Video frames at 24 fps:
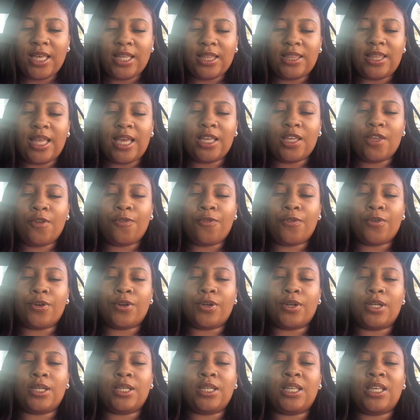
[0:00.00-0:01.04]
Thank you
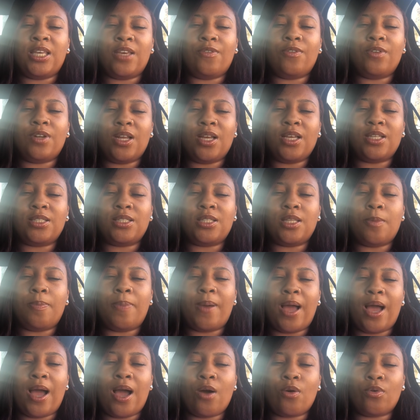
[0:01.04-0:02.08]
for giving us the
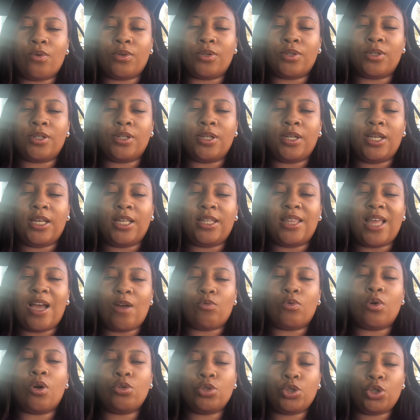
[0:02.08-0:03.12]
power that
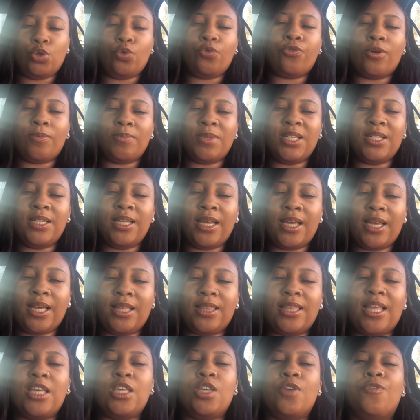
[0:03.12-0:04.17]
rose you from the dead.
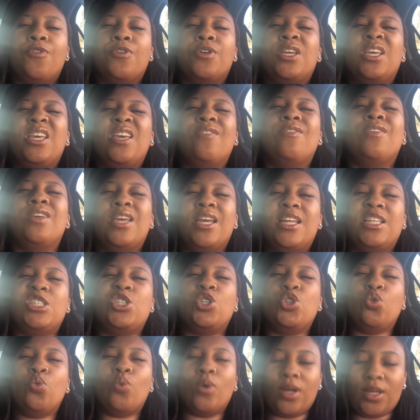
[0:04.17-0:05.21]
Thank you for giving it
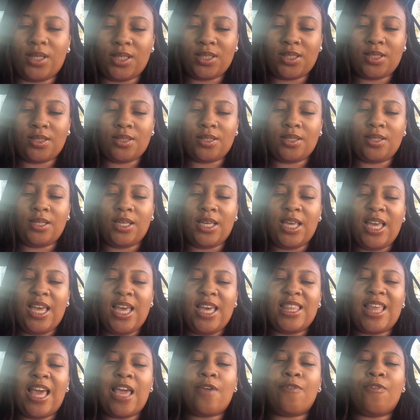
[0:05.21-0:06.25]
to us.
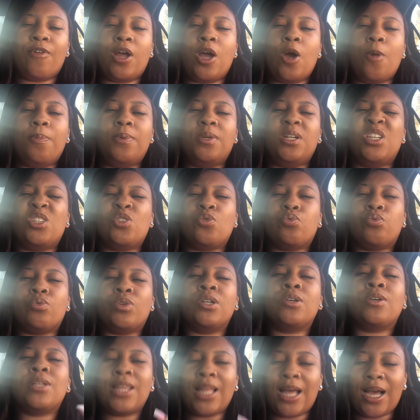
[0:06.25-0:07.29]
Thank you for helping us
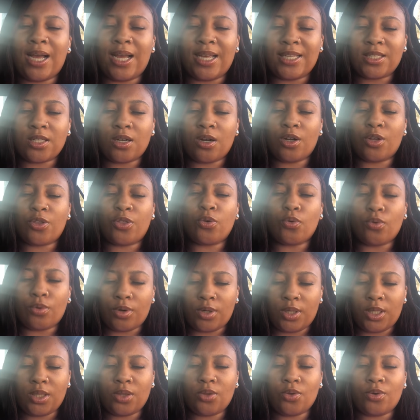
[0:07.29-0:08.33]
realize our
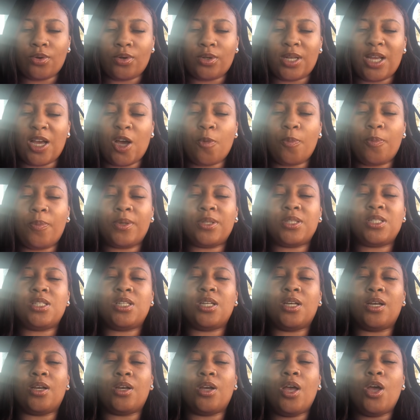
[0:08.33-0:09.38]
authority, Lord. Help us
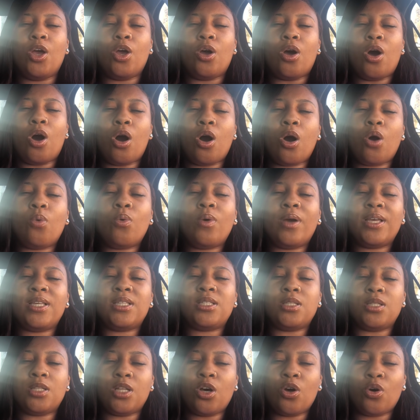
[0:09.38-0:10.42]
to
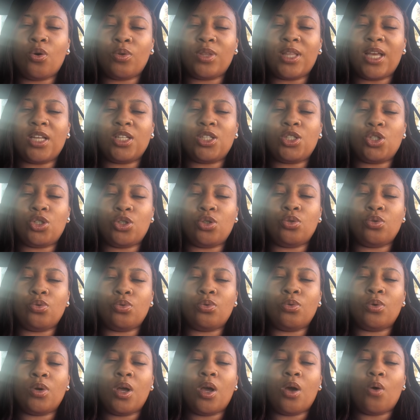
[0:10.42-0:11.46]
always know that
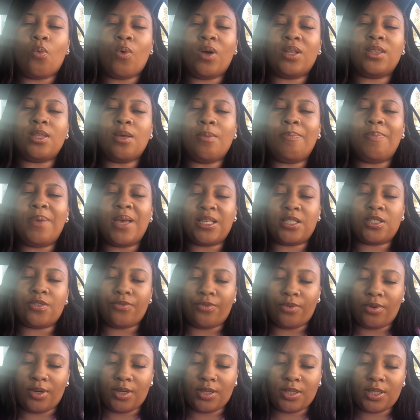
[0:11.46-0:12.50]
you want the best
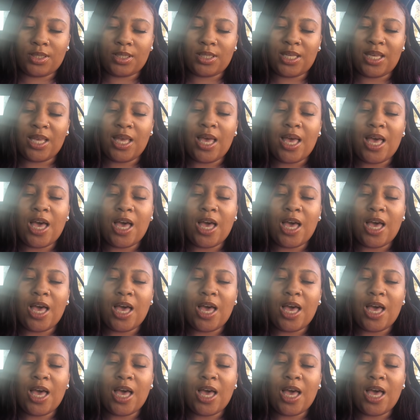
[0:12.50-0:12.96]
for us.